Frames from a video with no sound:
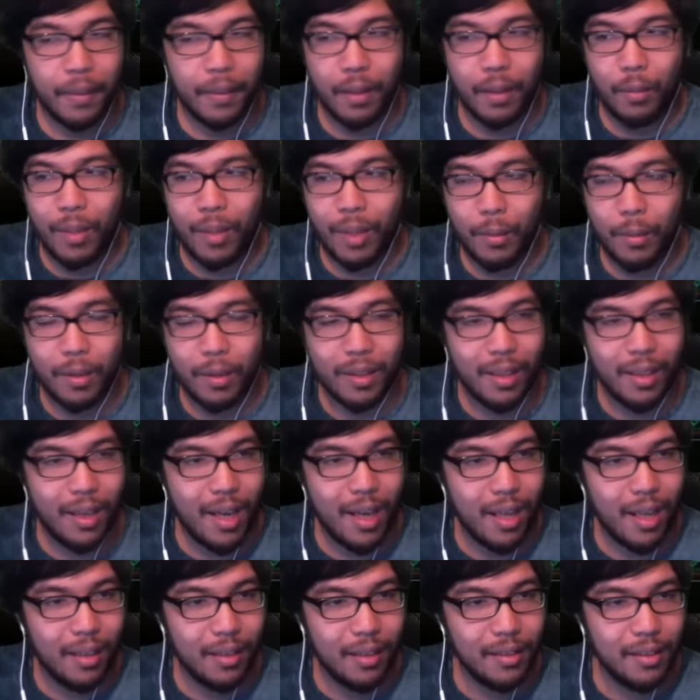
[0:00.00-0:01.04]
Wait, where the
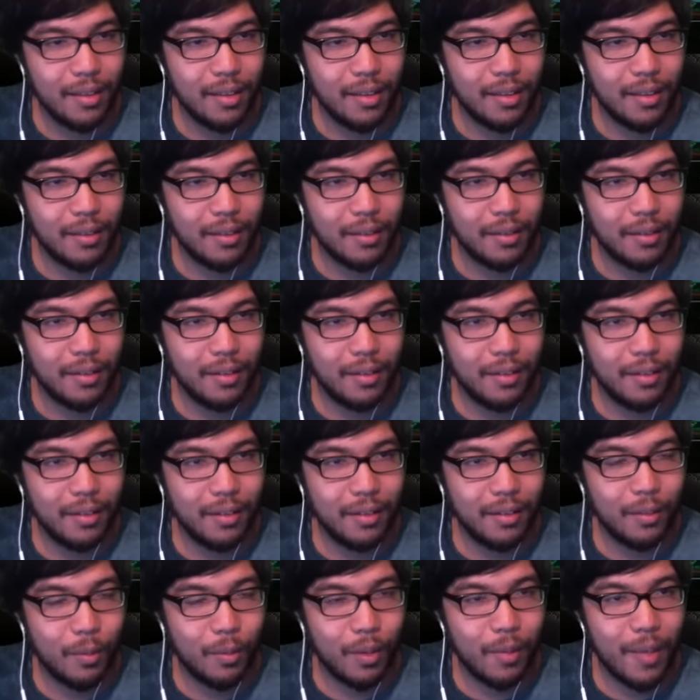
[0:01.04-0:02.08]
hell is the...
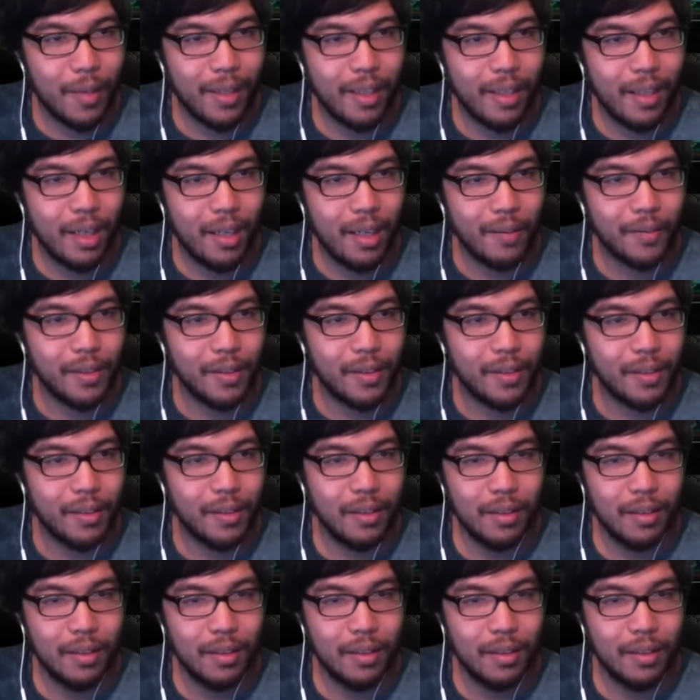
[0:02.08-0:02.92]
where are my cuffs?